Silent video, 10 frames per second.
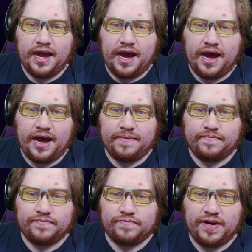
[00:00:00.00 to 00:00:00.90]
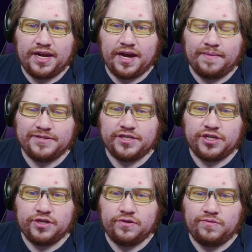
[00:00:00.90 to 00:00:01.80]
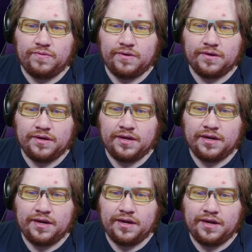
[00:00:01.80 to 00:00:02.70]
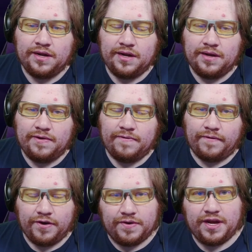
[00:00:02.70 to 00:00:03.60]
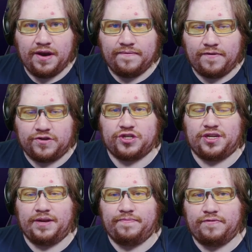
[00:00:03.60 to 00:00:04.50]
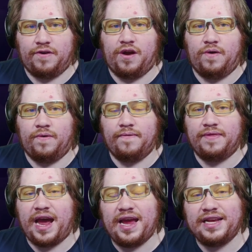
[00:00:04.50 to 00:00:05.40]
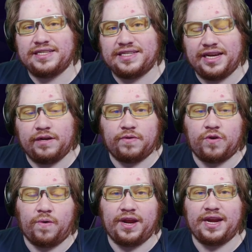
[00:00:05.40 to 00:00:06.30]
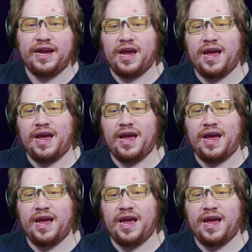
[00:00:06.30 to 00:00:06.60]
When it comes to Yu-Gi-Oh! Virtually Pro, that is seeing recording.